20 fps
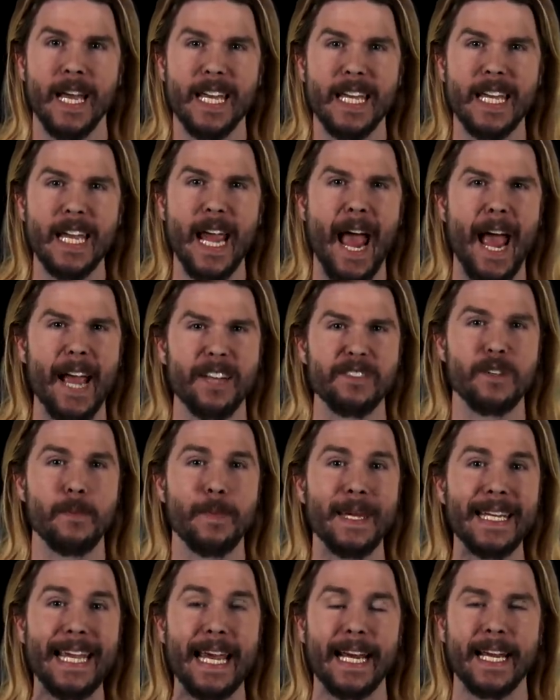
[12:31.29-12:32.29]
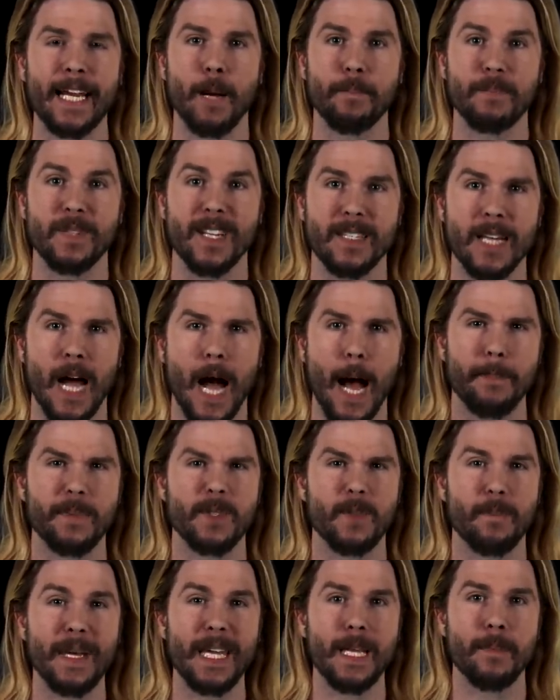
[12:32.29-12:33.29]
he has to be getting up to top
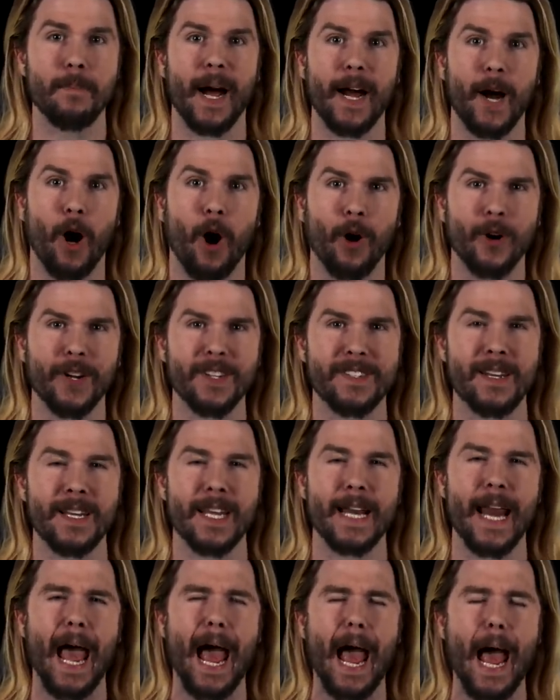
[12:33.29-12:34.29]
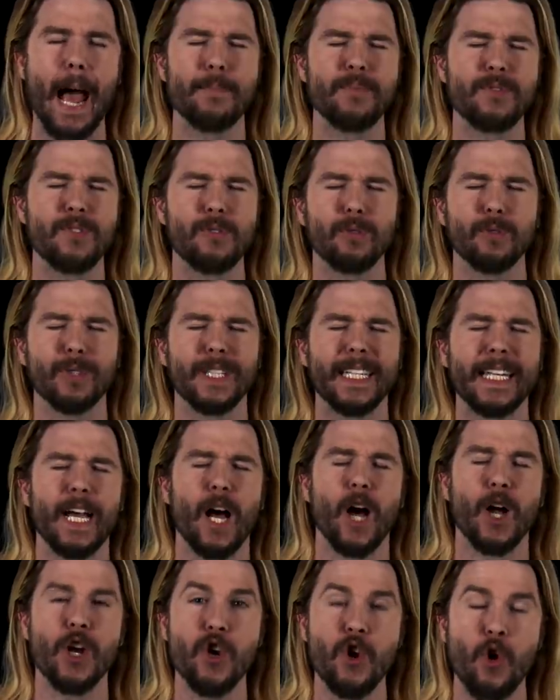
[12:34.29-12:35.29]
speed by harnessing an absolutely
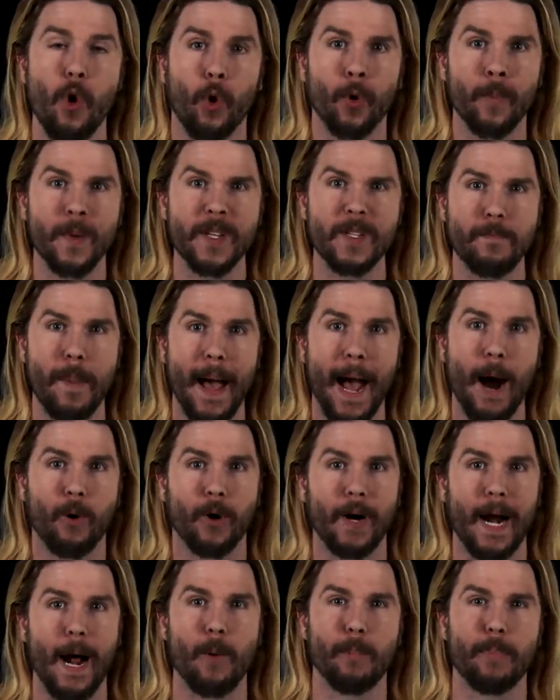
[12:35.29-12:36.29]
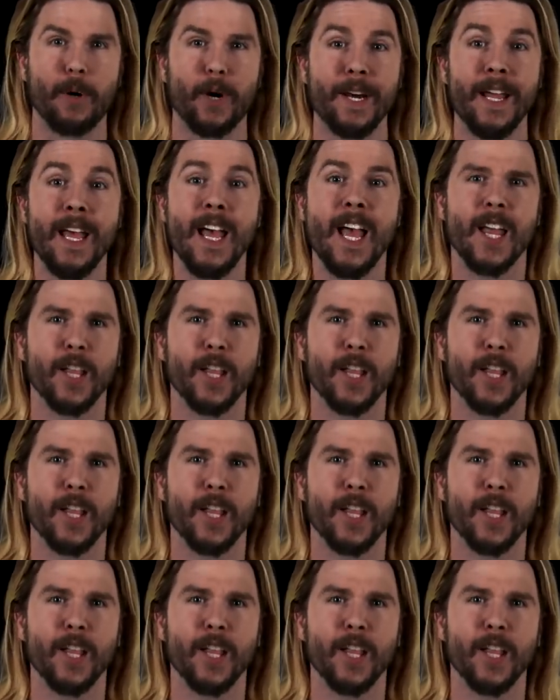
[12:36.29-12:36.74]
enormous power output